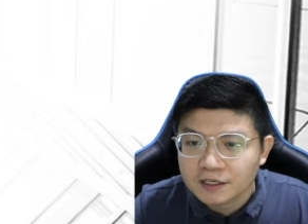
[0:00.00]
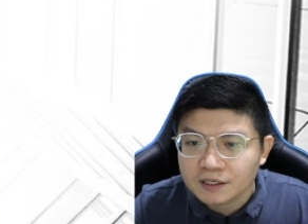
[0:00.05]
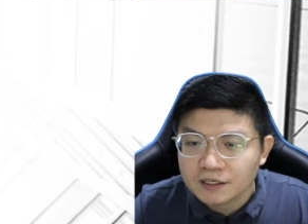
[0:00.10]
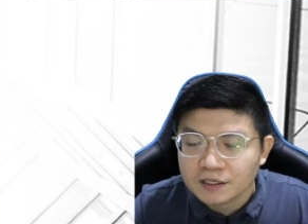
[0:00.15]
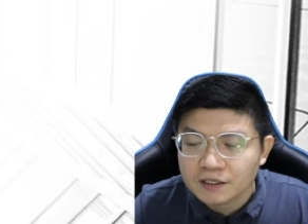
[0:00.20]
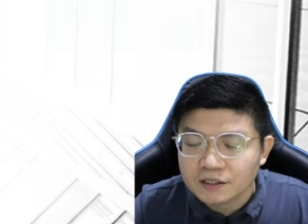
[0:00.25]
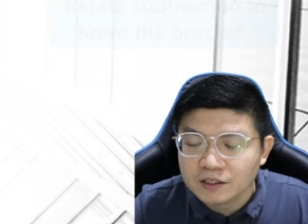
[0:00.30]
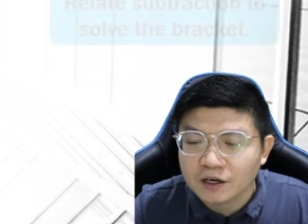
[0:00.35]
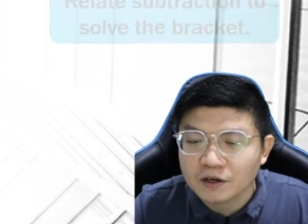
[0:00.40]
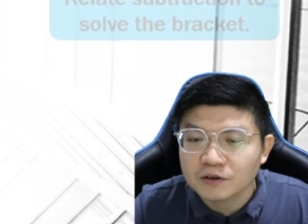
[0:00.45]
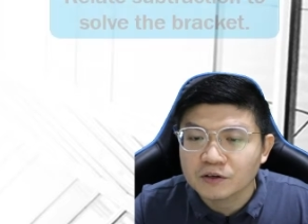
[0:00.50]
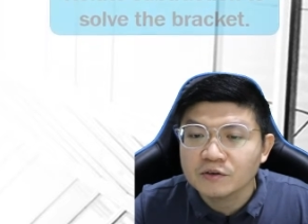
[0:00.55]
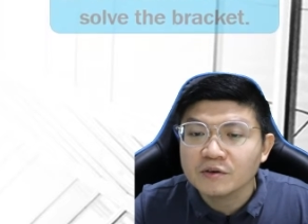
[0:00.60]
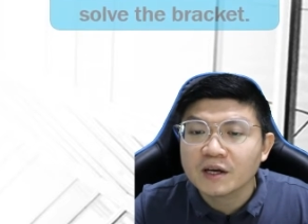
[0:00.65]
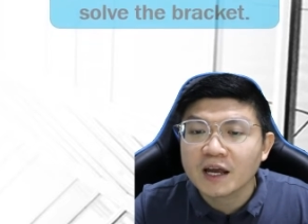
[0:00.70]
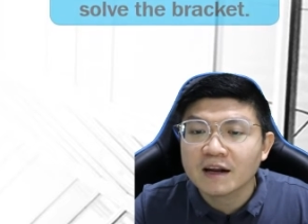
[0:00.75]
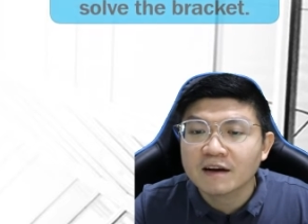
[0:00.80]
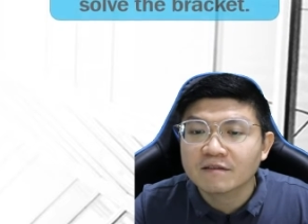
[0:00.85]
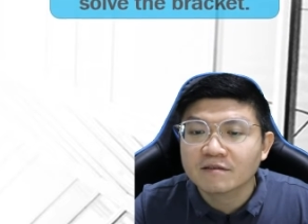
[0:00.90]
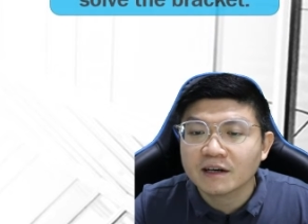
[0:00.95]
Now you
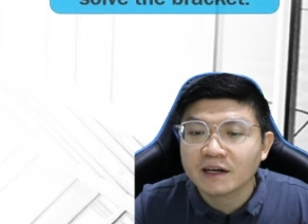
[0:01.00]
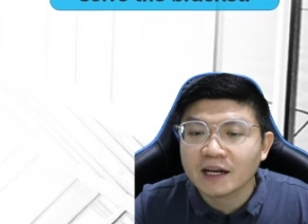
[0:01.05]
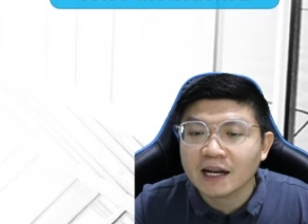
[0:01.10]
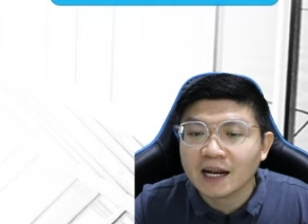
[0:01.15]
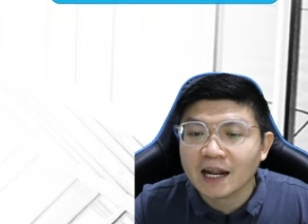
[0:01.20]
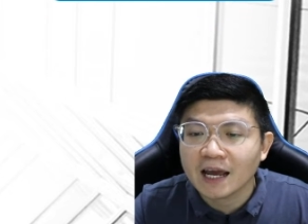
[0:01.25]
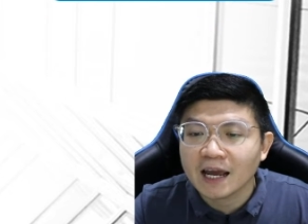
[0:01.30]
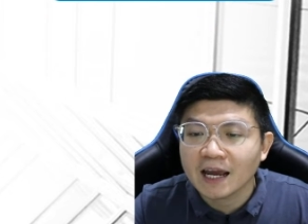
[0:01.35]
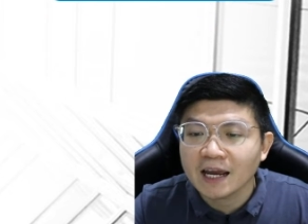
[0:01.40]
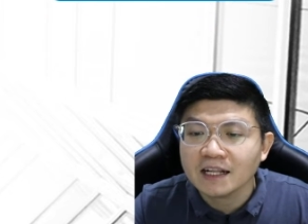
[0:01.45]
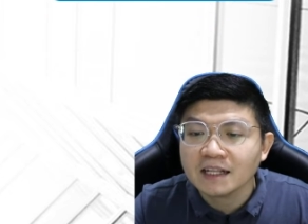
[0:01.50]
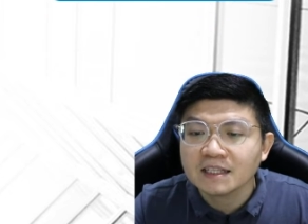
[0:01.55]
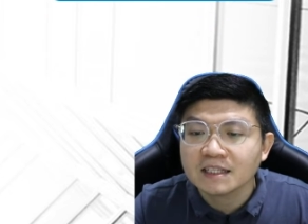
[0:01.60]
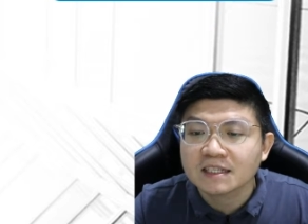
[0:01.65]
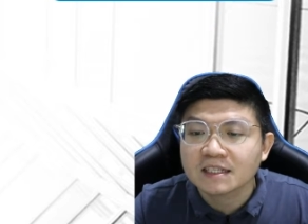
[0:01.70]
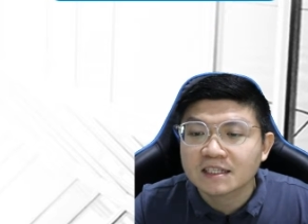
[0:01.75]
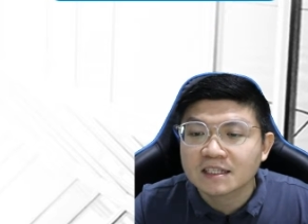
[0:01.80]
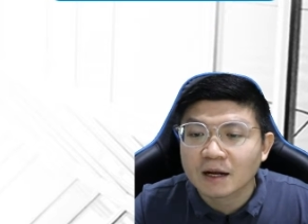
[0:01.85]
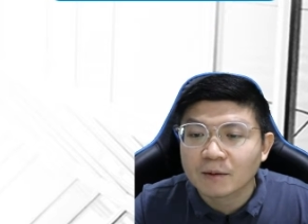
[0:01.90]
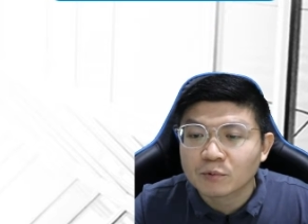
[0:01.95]
can relate
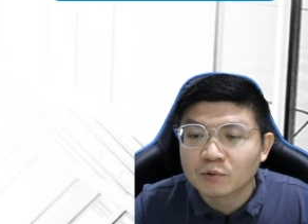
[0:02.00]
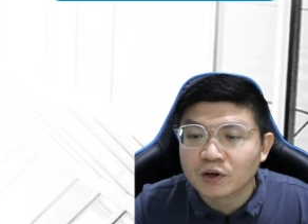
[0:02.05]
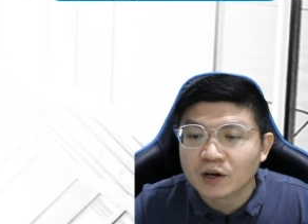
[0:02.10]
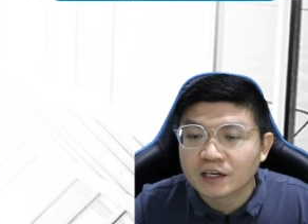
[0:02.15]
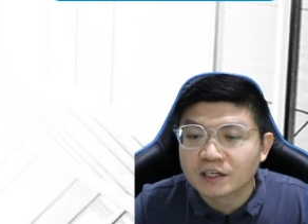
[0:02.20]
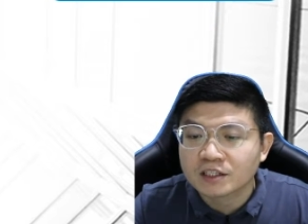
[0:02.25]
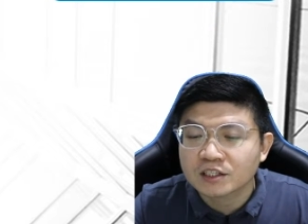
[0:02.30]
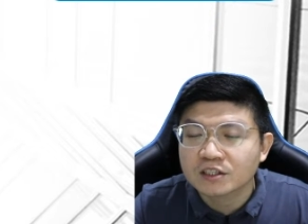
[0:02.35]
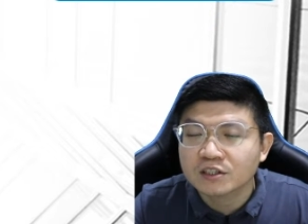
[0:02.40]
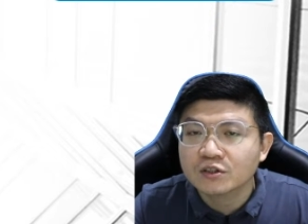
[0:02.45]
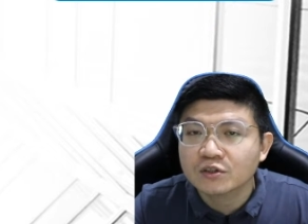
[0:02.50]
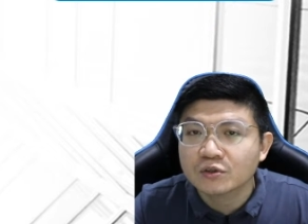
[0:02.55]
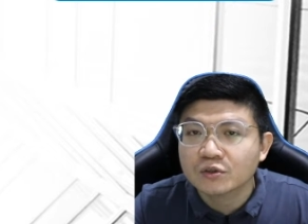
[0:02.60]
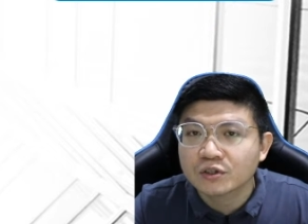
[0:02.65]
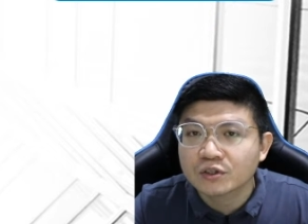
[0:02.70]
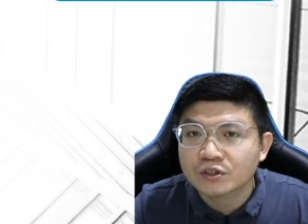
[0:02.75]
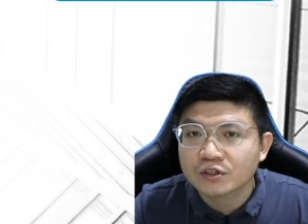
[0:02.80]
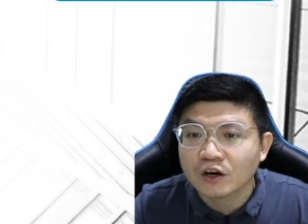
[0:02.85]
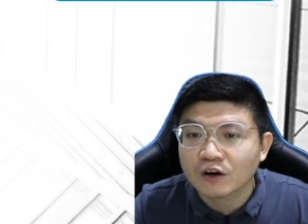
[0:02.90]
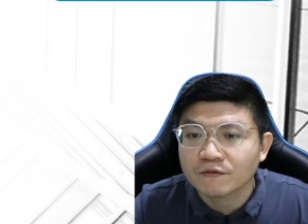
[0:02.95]
subtraction to
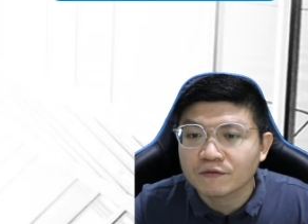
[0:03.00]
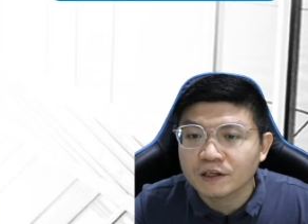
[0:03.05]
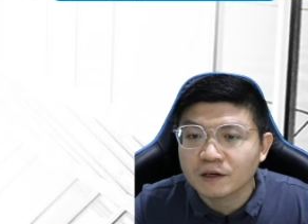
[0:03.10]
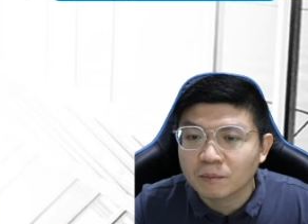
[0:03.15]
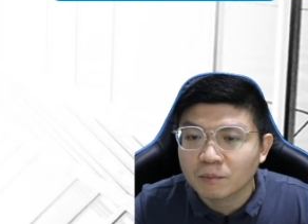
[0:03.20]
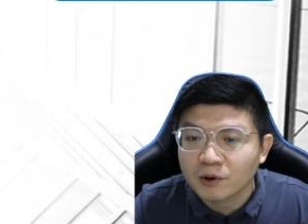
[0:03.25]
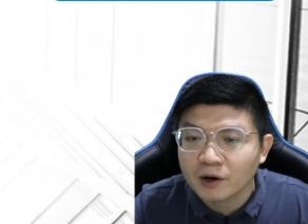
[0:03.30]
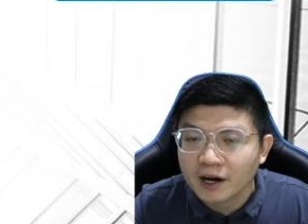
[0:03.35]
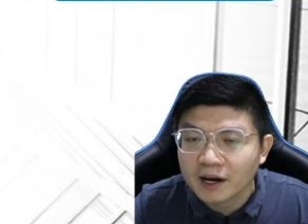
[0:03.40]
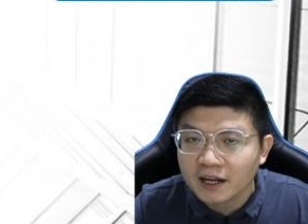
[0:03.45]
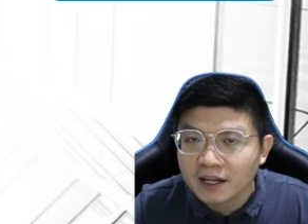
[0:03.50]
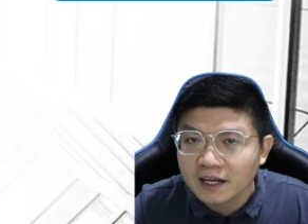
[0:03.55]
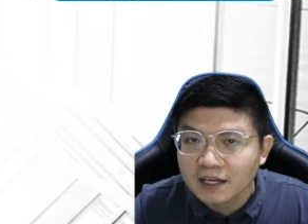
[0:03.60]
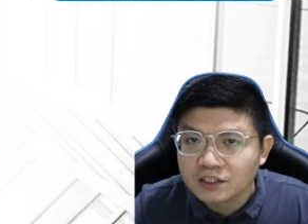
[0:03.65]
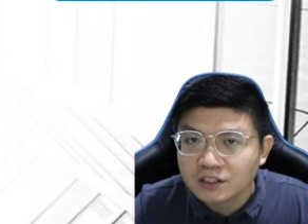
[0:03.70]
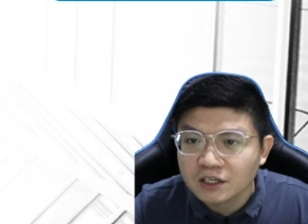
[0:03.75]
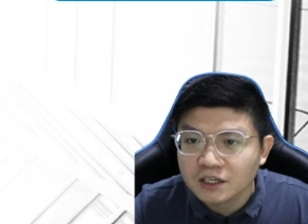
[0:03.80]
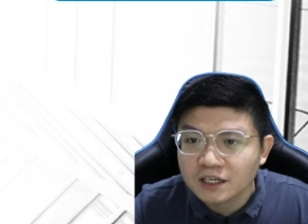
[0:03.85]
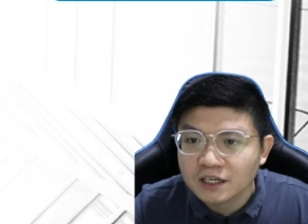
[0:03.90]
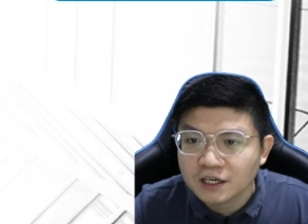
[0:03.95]
solve the bracket
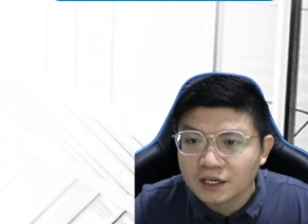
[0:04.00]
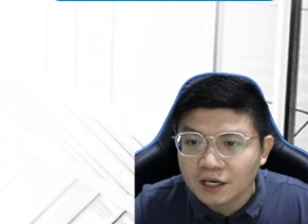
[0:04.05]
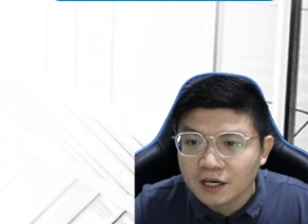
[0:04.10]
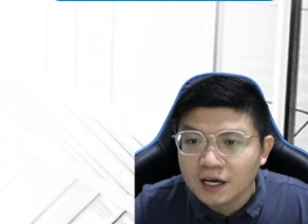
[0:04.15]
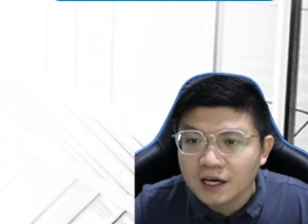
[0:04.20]
actually.